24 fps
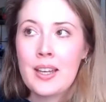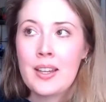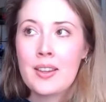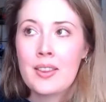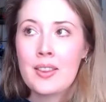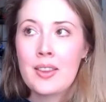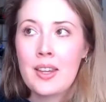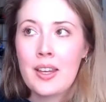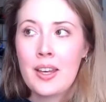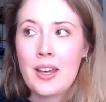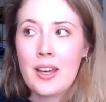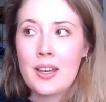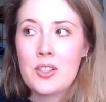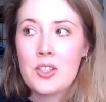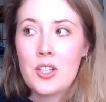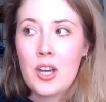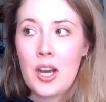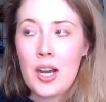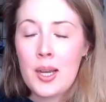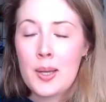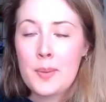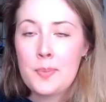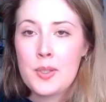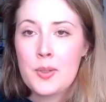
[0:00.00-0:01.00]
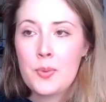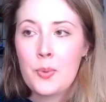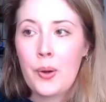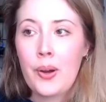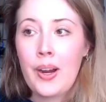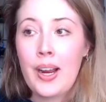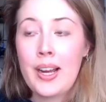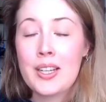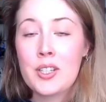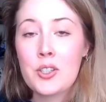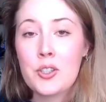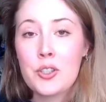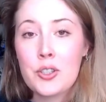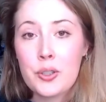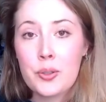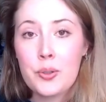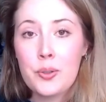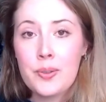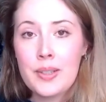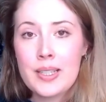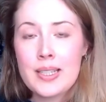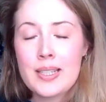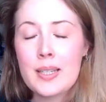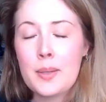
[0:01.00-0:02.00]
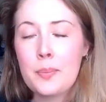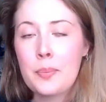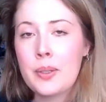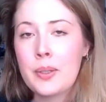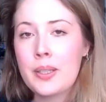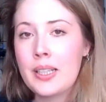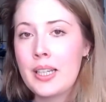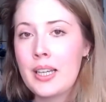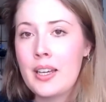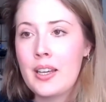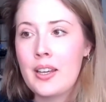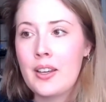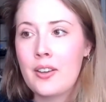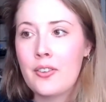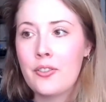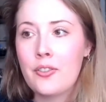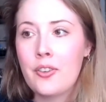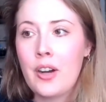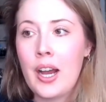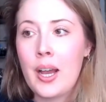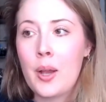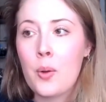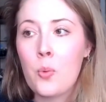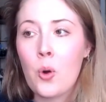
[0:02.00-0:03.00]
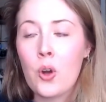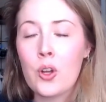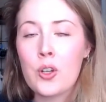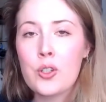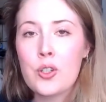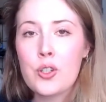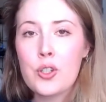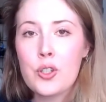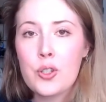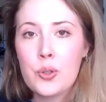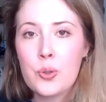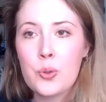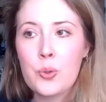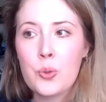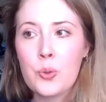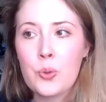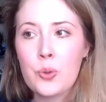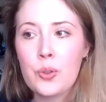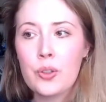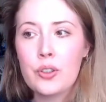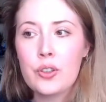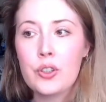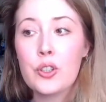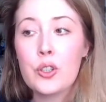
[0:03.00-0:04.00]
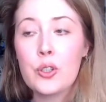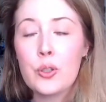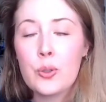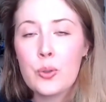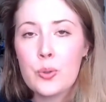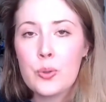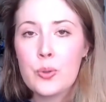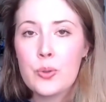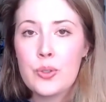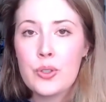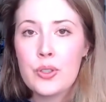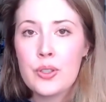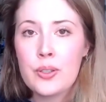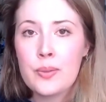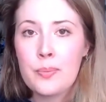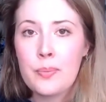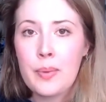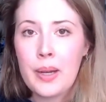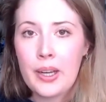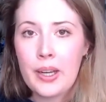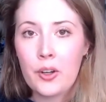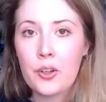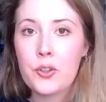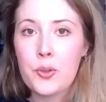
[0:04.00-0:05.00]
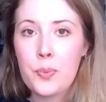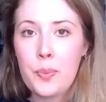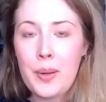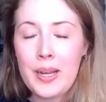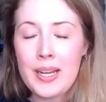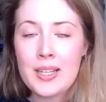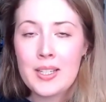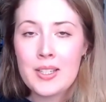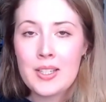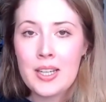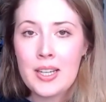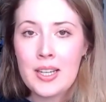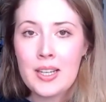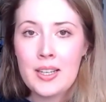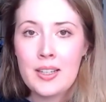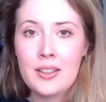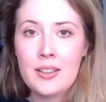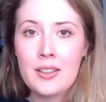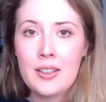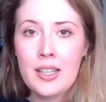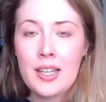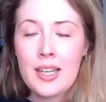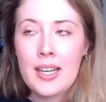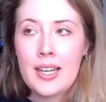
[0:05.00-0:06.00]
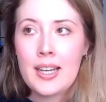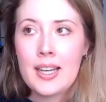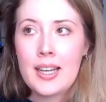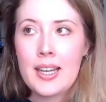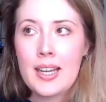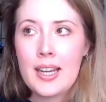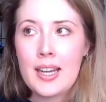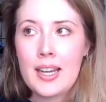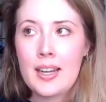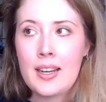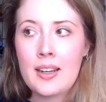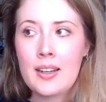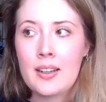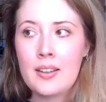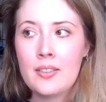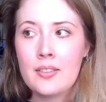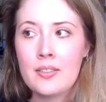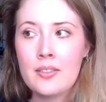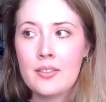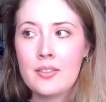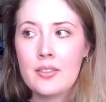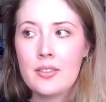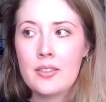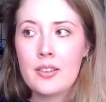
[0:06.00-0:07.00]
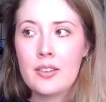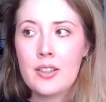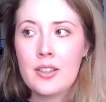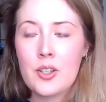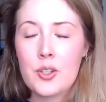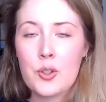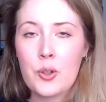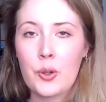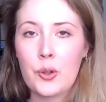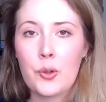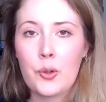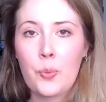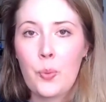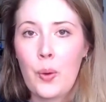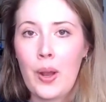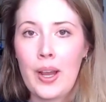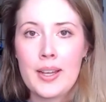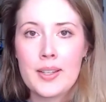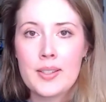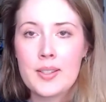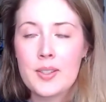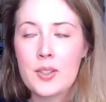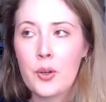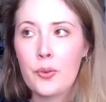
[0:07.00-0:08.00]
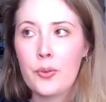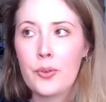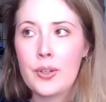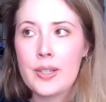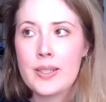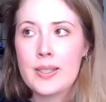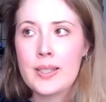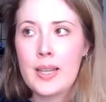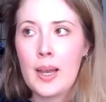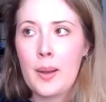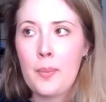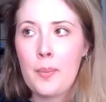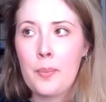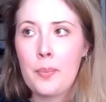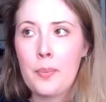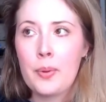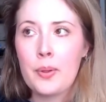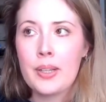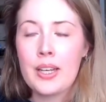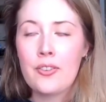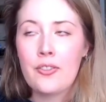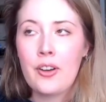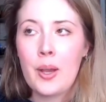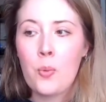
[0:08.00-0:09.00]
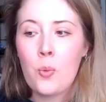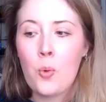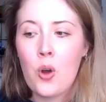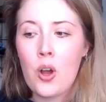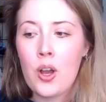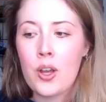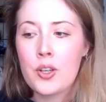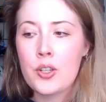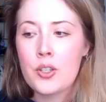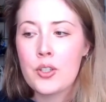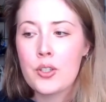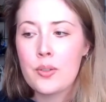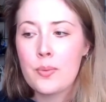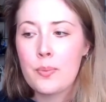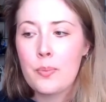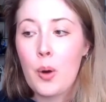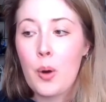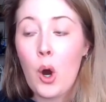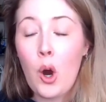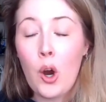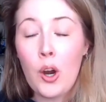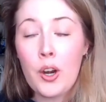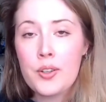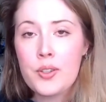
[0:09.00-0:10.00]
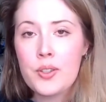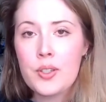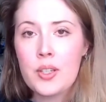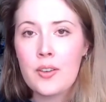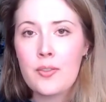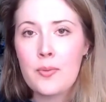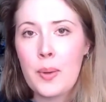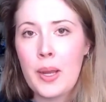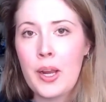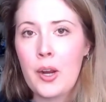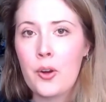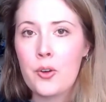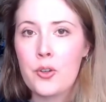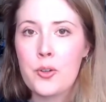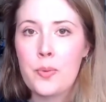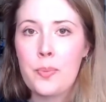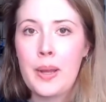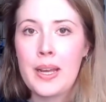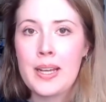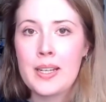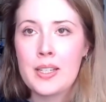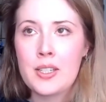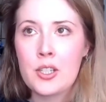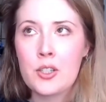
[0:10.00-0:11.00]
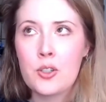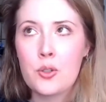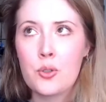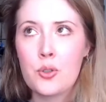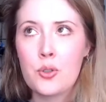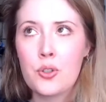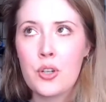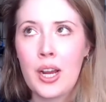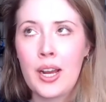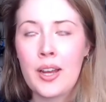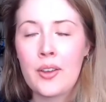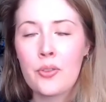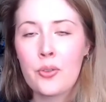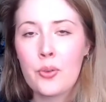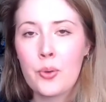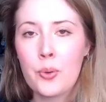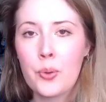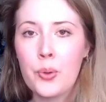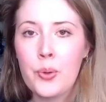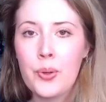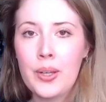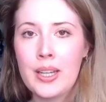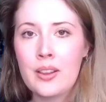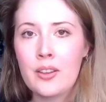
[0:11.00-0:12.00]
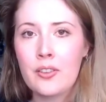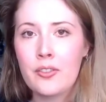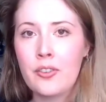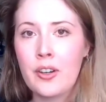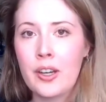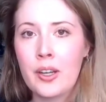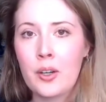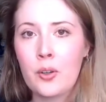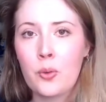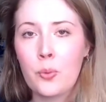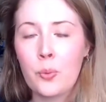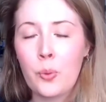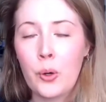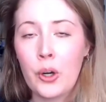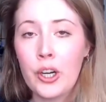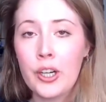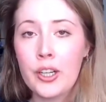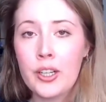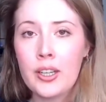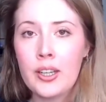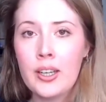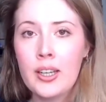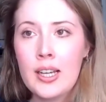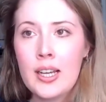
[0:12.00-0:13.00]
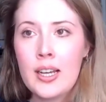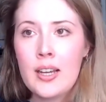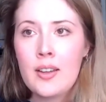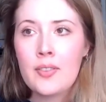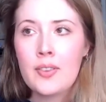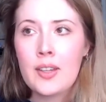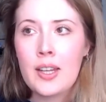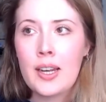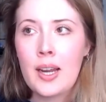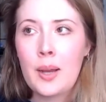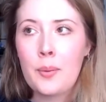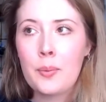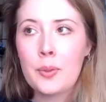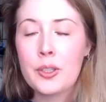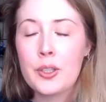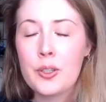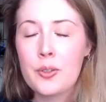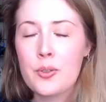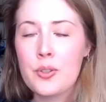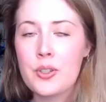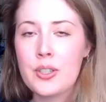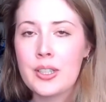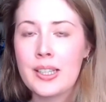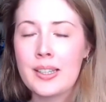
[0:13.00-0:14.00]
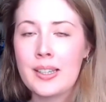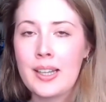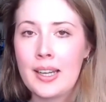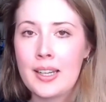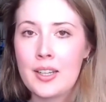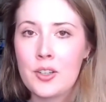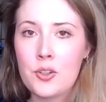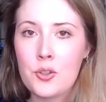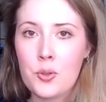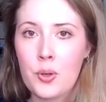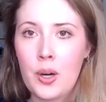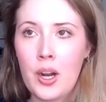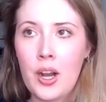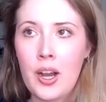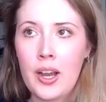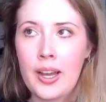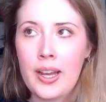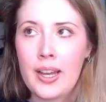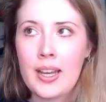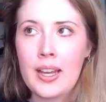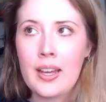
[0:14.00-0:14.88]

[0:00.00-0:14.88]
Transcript: The times where I do, it's typically if I want to use my underpainting in a certain way. So for example, if I want parts of my underpainting to shine through in the final work, then I will usually let it dry.